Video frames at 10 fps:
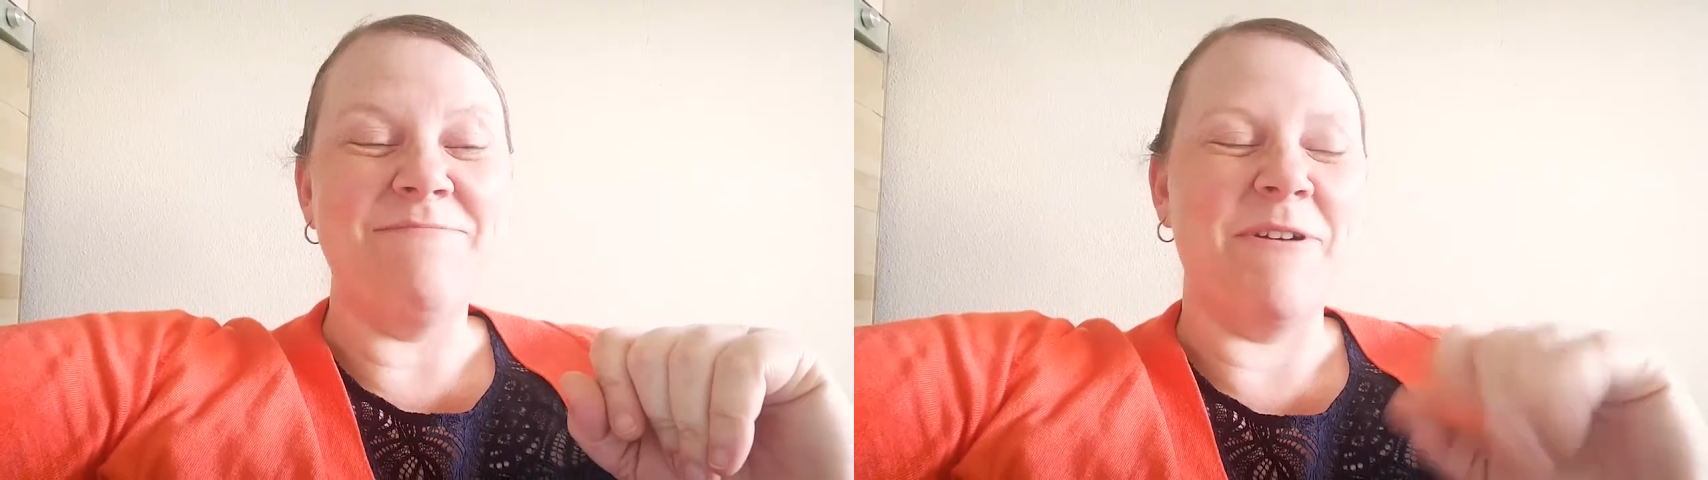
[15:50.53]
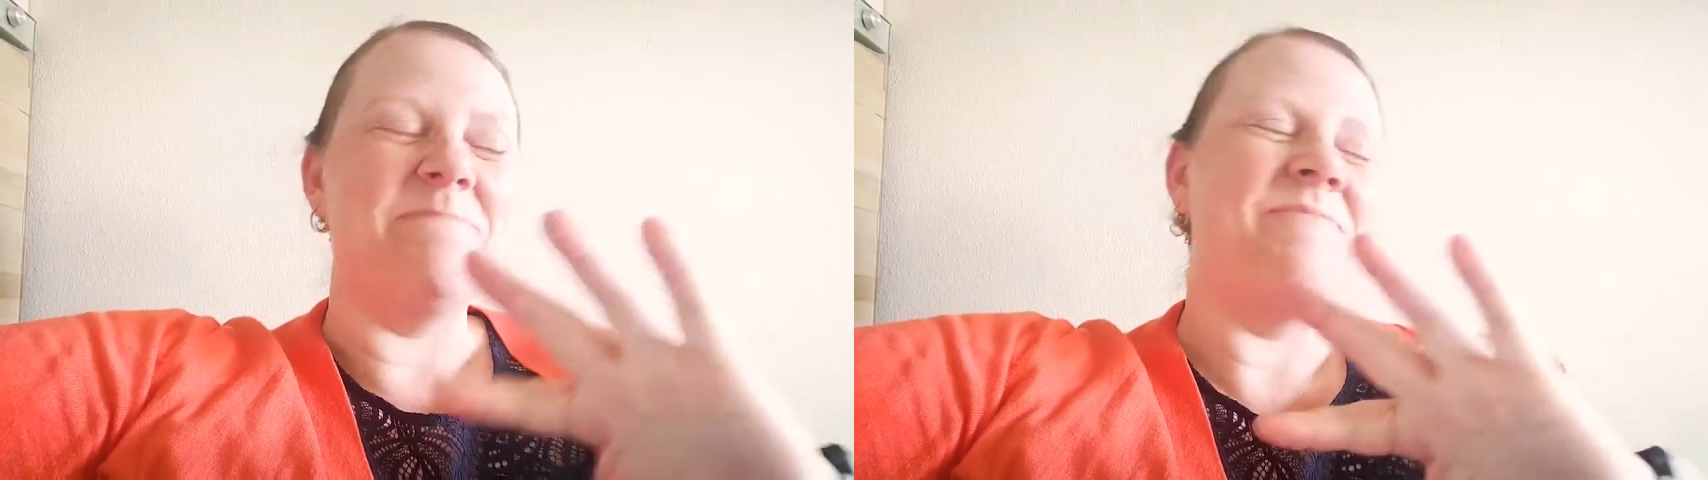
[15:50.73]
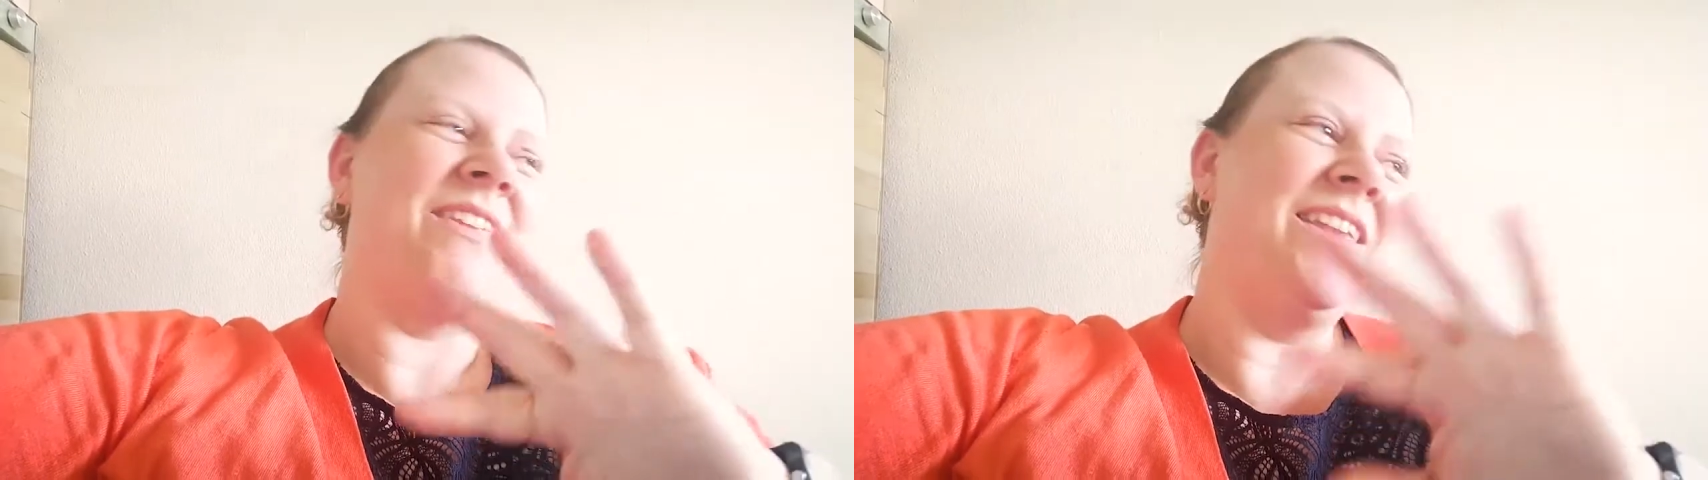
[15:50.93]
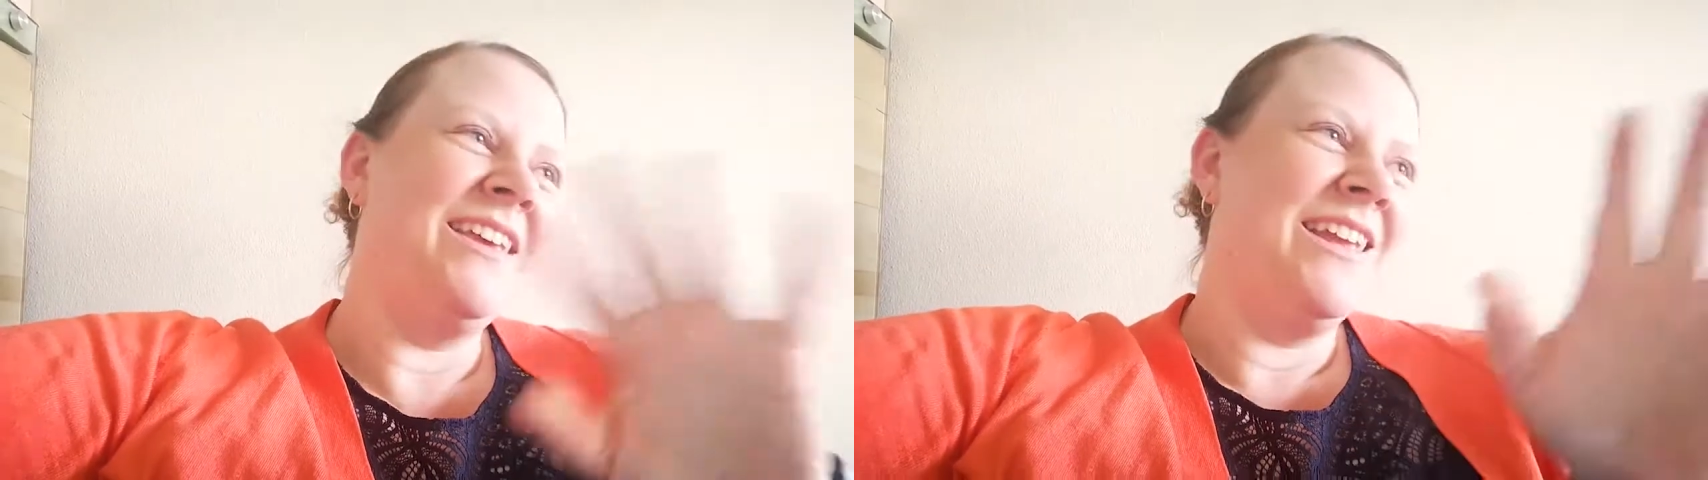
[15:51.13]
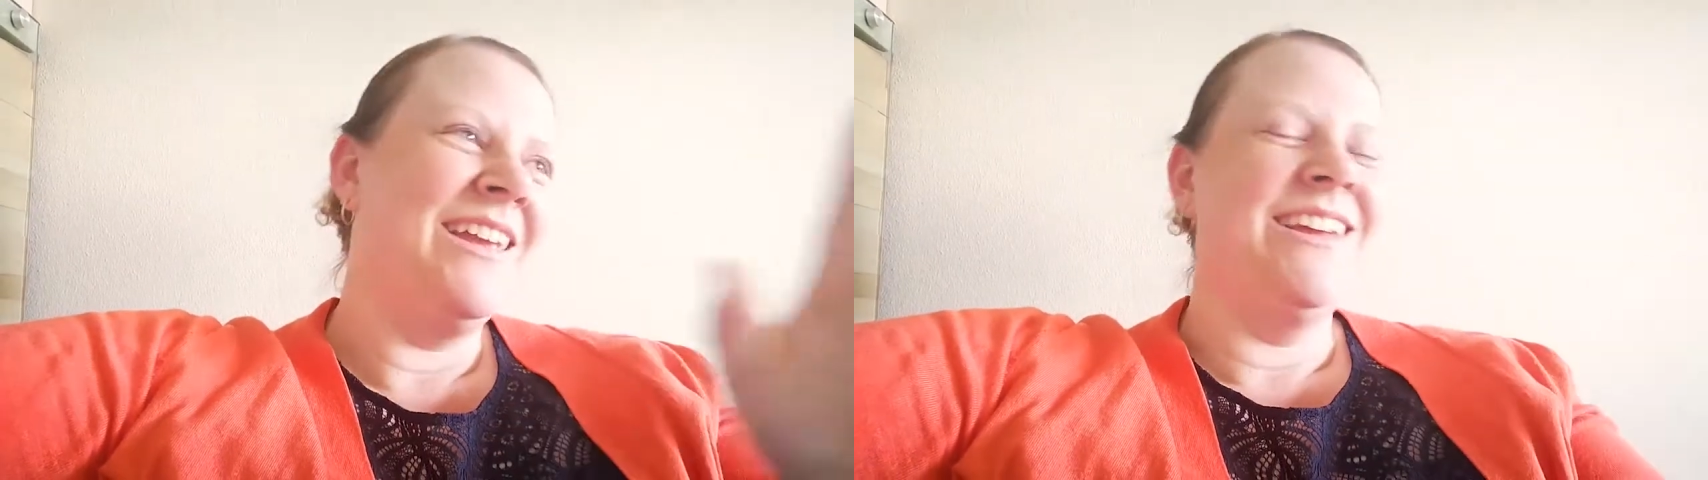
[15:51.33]
But
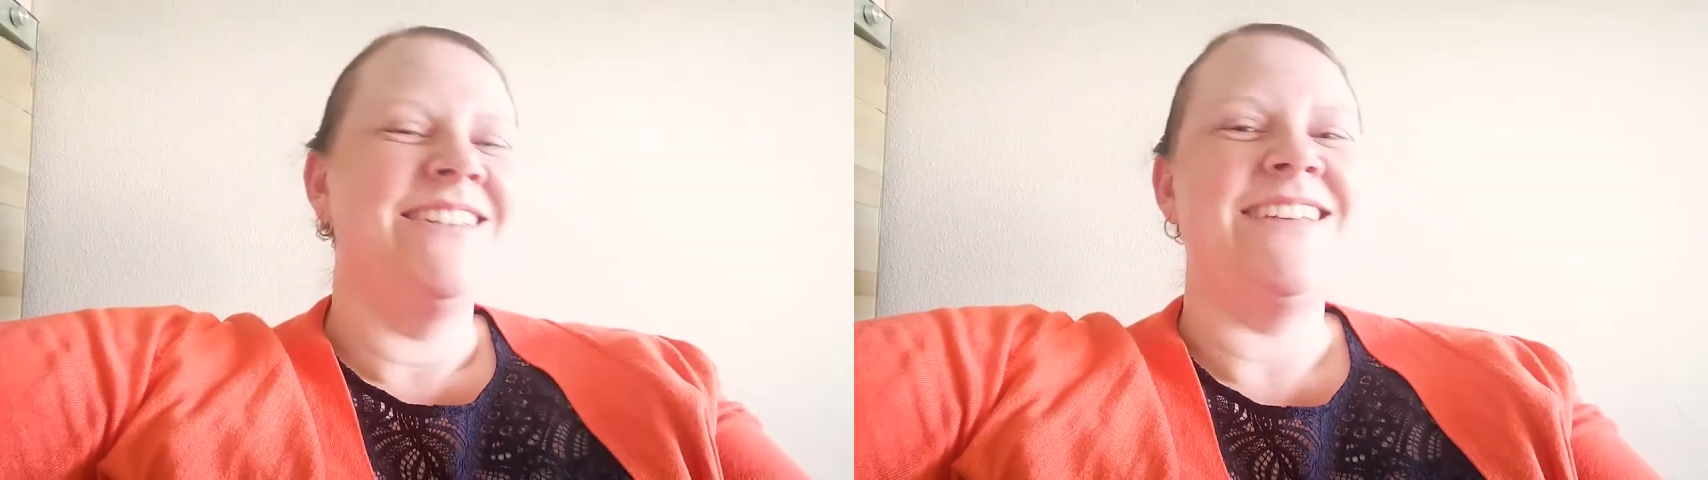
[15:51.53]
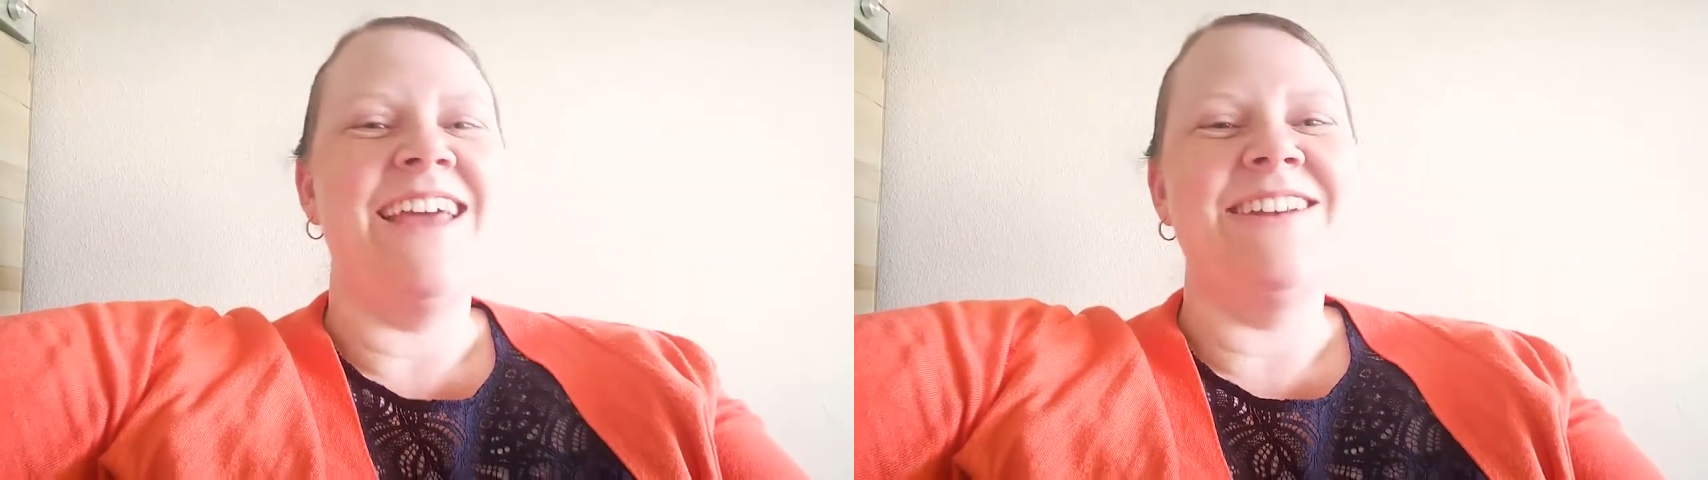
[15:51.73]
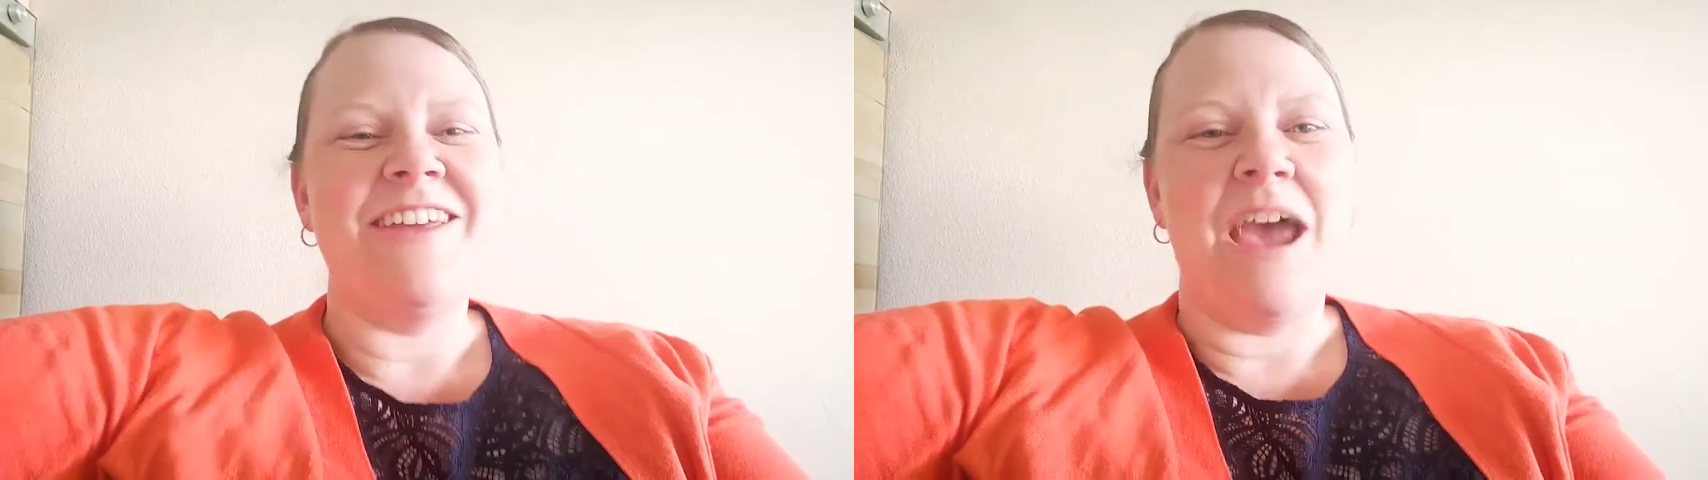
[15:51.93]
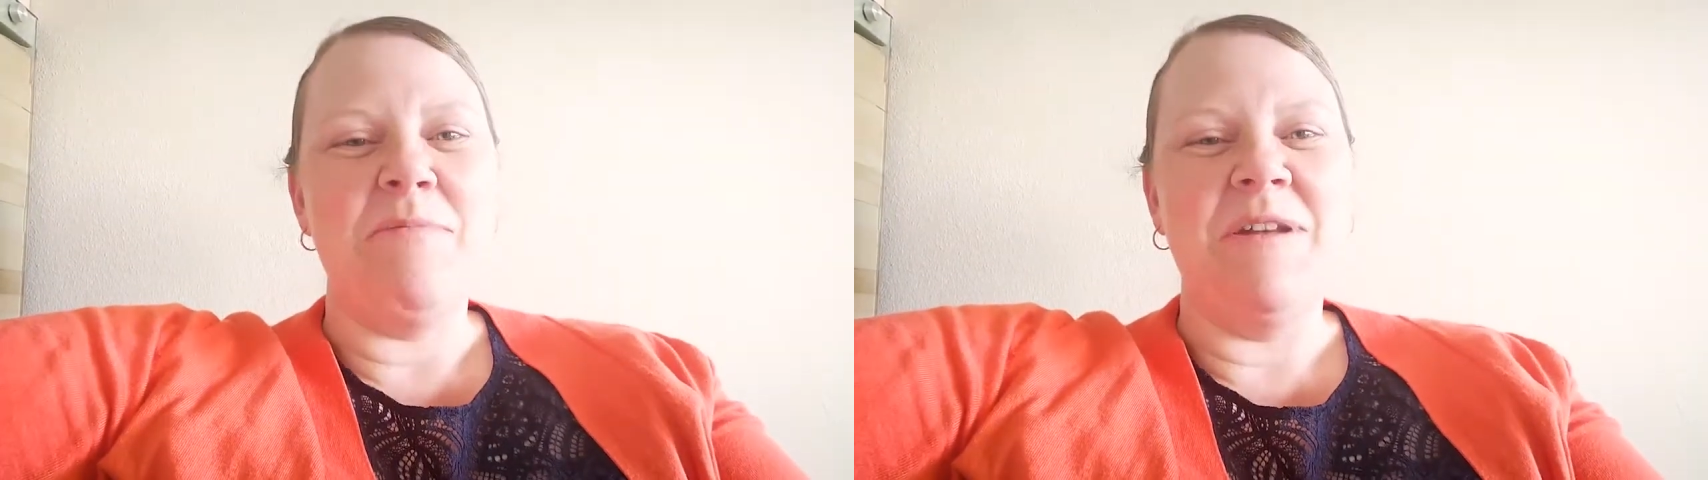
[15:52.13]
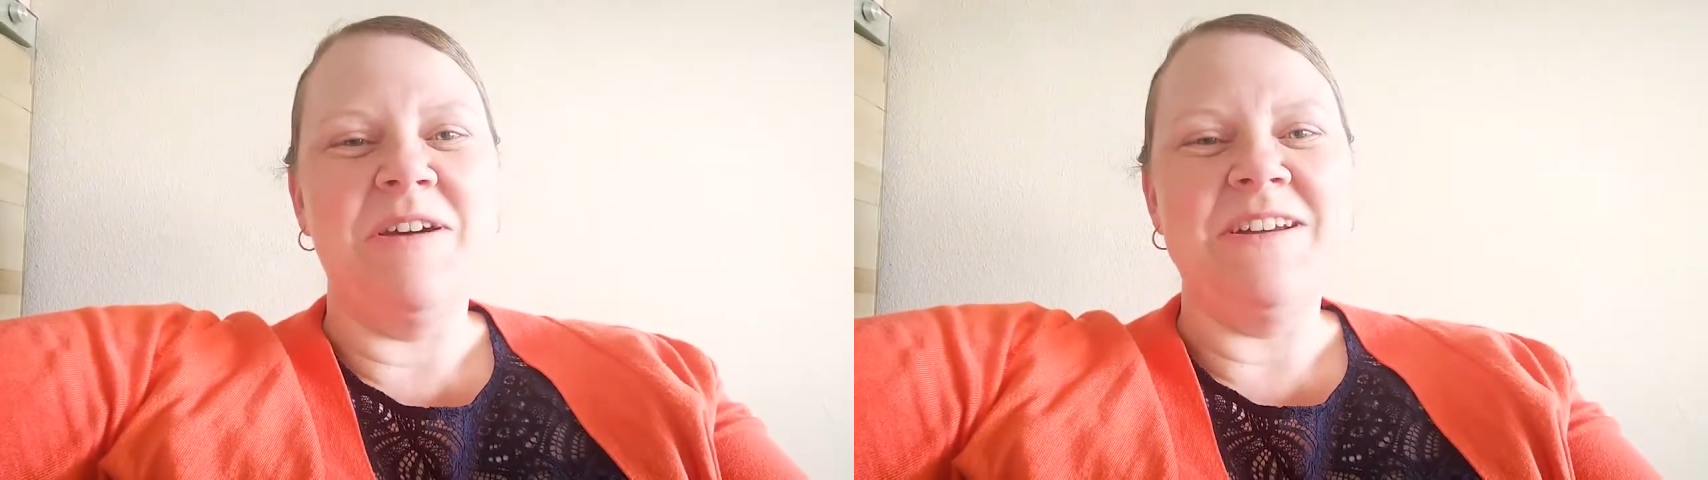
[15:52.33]
to end on a
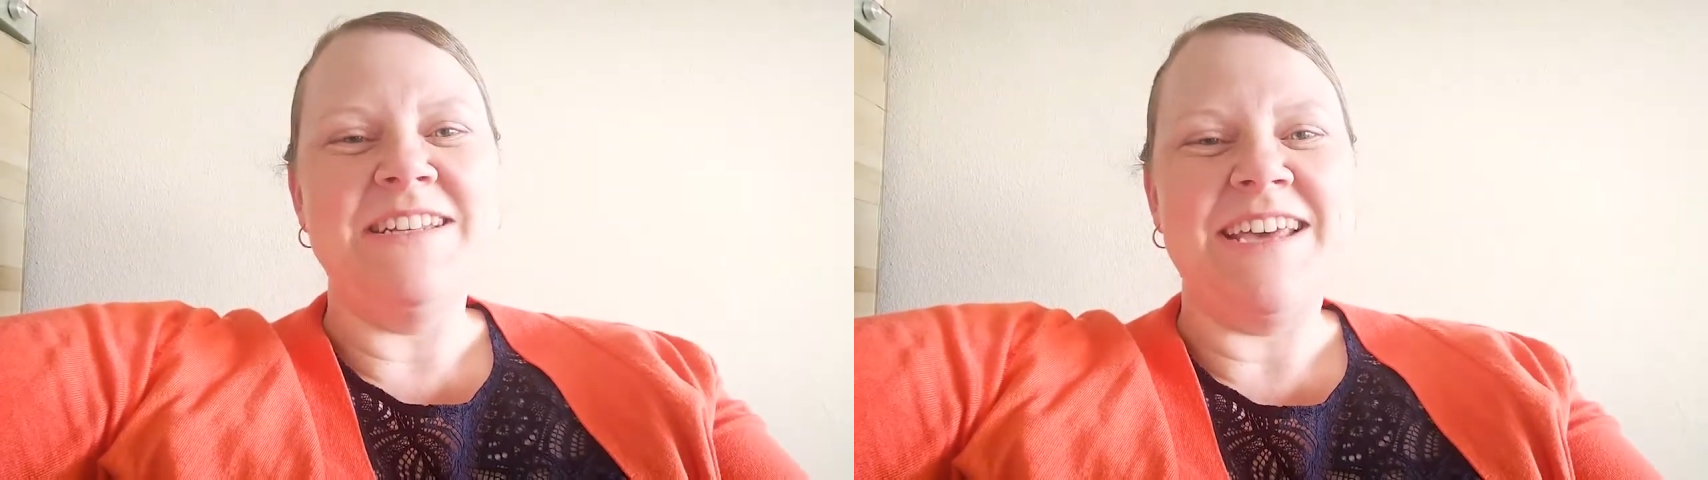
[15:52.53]
happy note,